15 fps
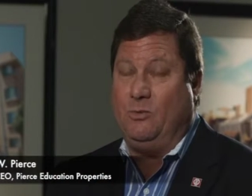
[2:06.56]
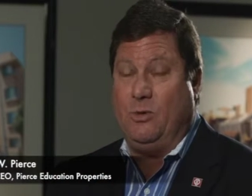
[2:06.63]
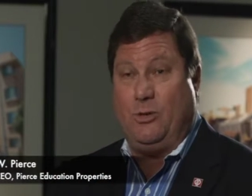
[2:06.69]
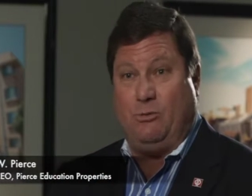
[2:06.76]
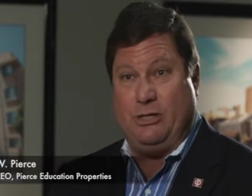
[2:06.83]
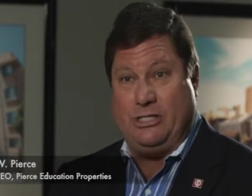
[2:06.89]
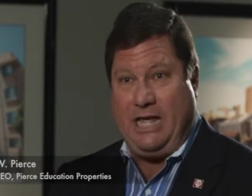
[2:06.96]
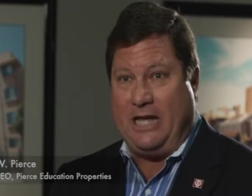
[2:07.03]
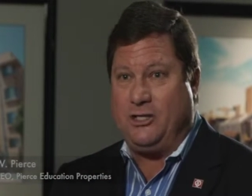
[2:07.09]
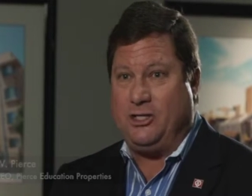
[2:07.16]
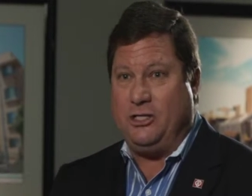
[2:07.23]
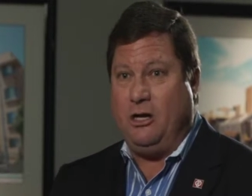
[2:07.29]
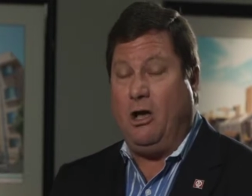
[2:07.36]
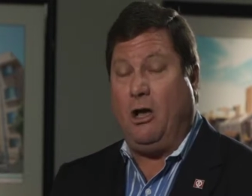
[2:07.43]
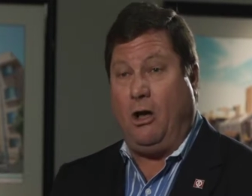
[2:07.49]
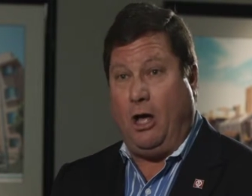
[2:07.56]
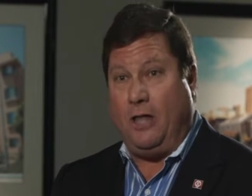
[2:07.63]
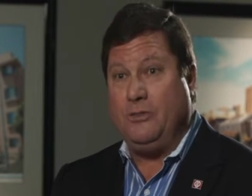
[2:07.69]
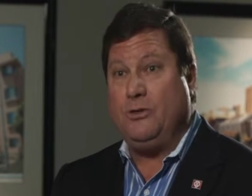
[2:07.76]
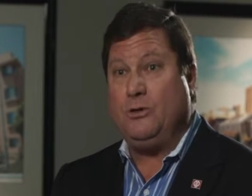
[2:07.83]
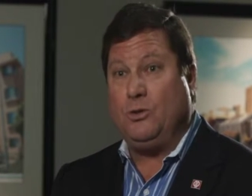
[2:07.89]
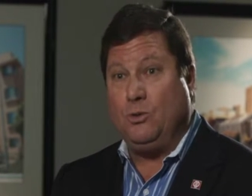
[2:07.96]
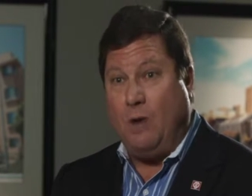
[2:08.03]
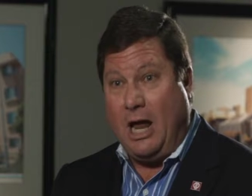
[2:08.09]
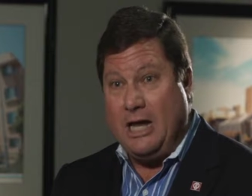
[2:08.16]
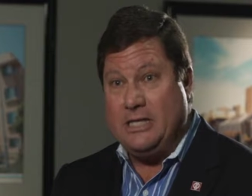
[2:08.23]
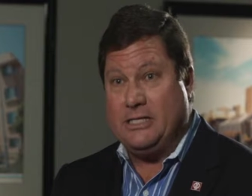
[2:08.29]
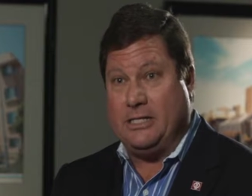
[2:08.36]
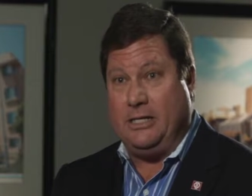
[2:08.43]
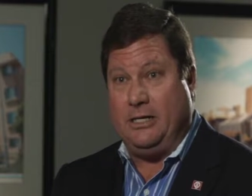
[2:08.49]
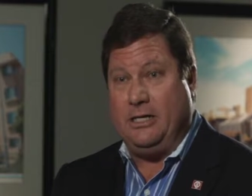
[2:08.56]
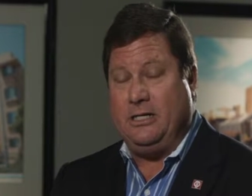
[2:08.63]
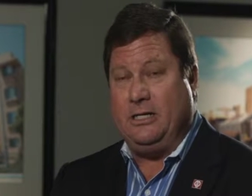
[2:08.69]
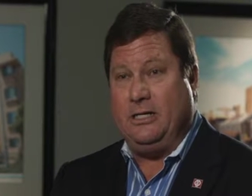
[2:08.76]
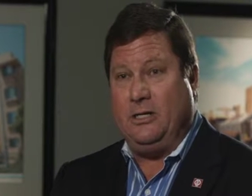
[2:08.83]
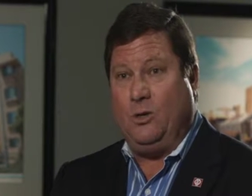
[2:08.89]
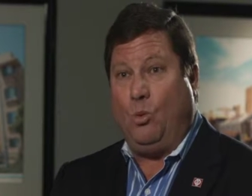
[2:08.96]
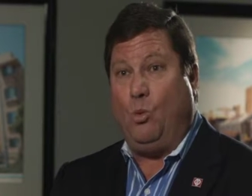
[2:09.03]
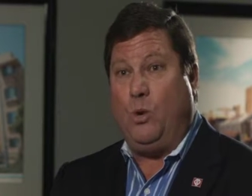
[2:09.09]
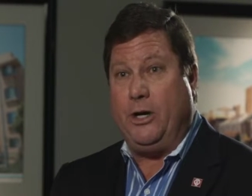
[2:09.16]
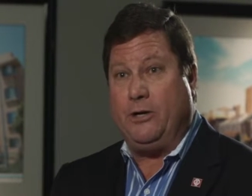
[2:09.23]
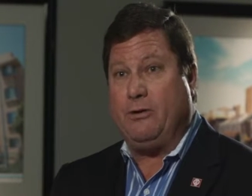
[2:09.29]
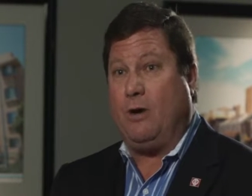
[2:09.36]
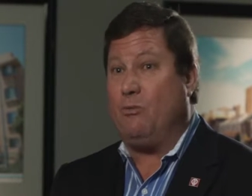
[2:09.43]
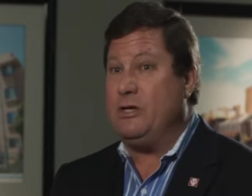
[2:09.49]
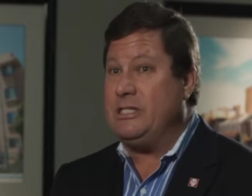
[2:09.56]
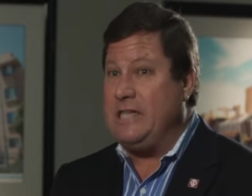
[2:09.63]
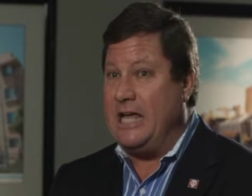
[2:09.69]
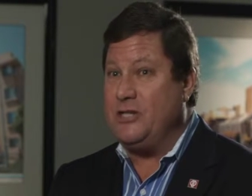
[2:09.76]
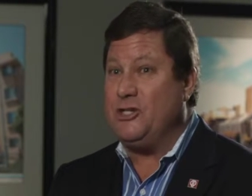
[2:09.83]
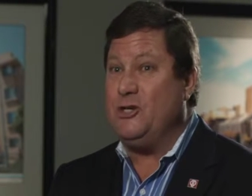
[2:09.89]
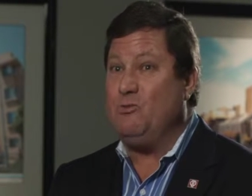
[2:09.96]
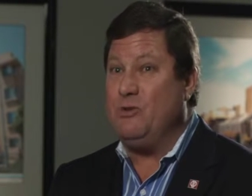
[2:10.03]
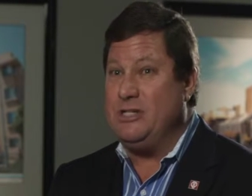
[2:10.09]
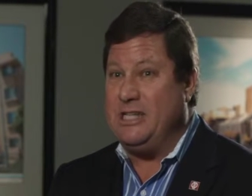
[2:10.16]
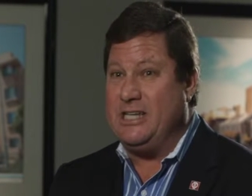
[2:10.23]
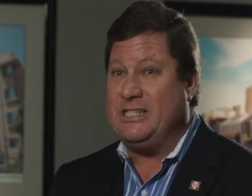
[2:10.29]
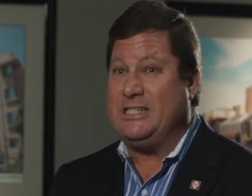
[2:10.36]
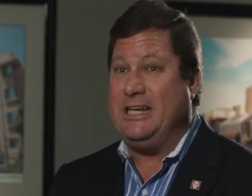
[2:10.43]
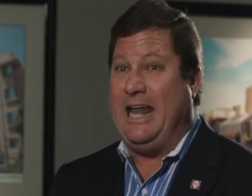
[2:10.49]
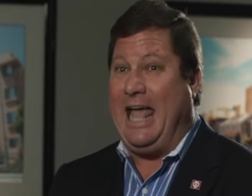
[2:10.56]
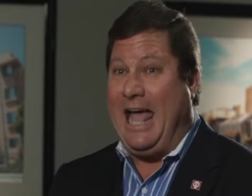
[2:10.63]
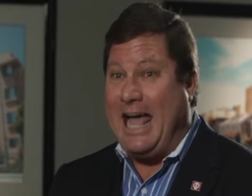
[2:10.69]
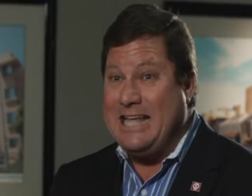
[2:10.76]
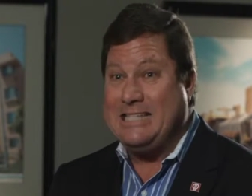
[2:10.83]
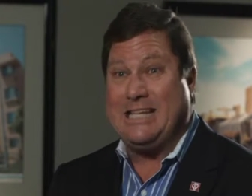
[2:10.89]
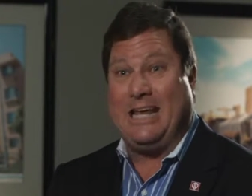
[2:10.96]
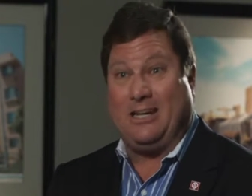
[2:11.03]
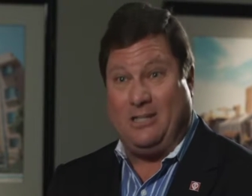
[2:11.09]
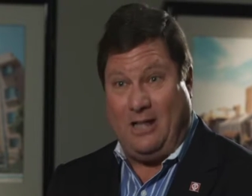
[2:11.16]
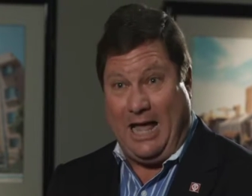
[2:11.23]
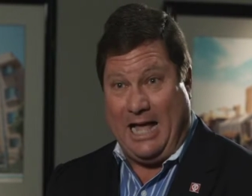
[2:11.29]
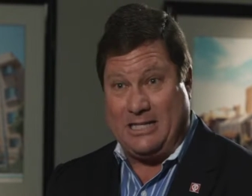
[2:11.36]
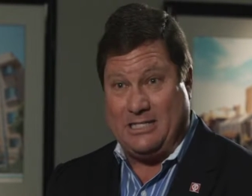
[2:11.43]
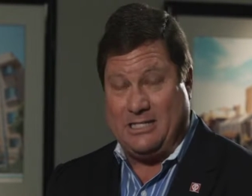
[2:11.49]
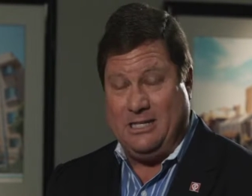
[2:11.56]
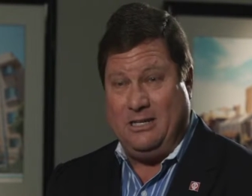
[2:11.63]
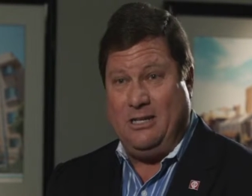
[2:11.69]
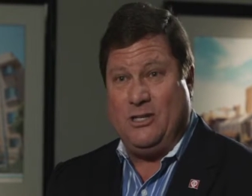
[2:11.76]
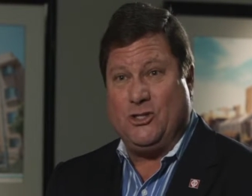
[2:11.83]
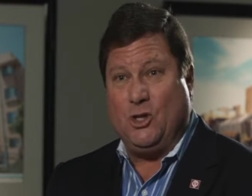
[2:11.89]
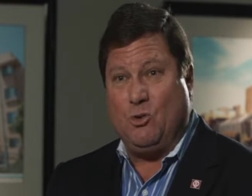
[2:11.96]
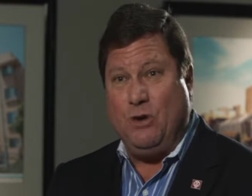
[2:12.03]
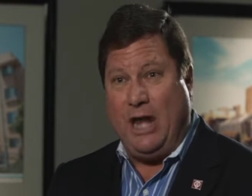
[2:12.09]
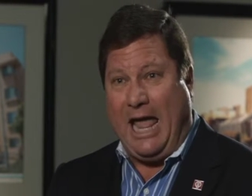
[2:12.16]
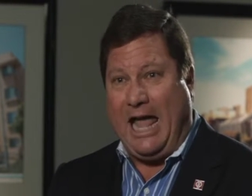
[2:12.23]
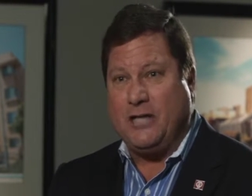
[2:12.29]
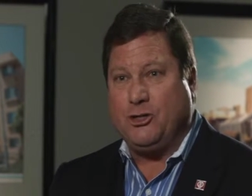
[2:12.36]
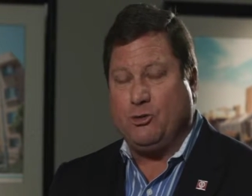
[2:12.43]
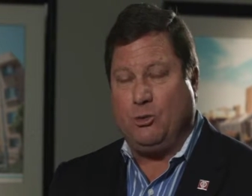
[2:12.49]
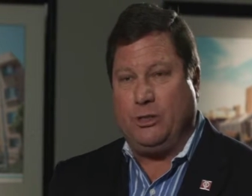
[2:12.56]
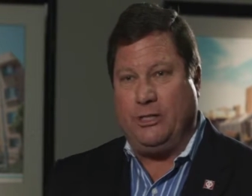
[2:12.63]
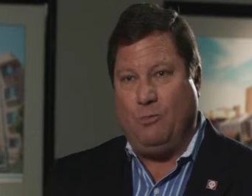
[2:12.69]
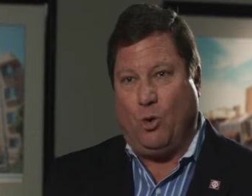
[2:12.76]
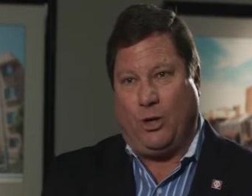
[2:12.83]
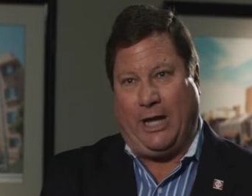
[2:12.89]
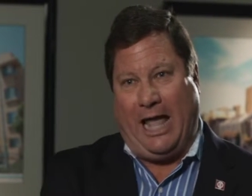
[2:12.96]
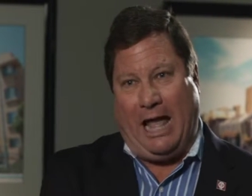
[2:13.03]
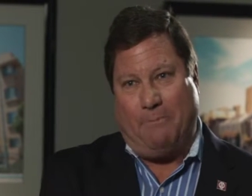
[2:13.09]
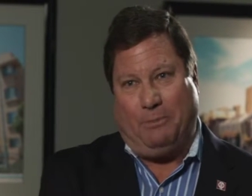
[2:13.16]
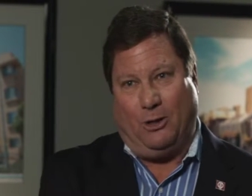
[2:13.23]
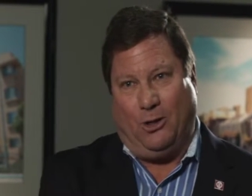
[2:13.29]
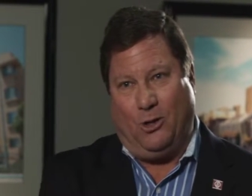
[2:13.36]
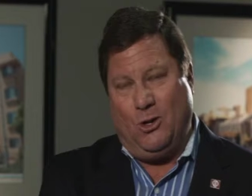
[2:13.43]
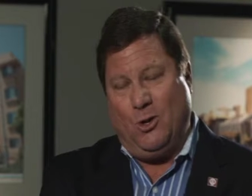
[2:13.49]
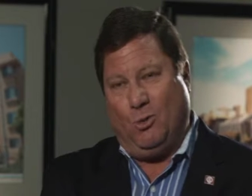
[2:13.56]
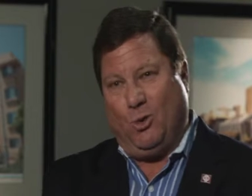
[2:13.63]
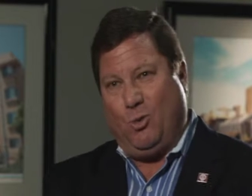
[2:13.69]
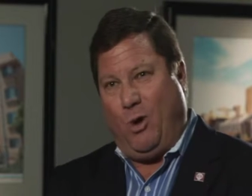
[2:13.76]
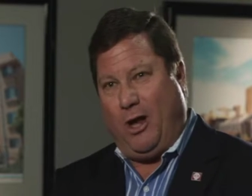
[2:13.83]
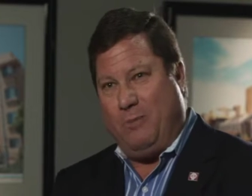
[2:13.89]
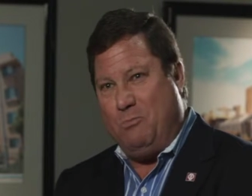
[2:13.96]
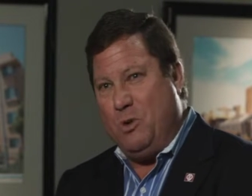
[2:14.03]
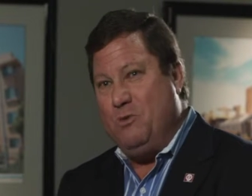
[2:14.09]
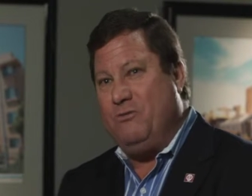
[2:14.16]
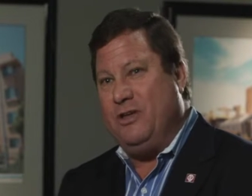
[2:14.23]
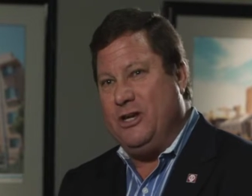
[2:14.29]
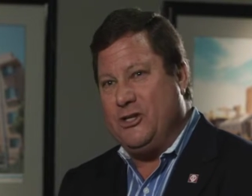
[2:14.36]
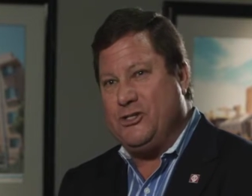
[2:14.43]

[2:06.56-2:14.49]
with a recession on the horizon, we're a recession-resistant asset class, so naturally more capital would want to move into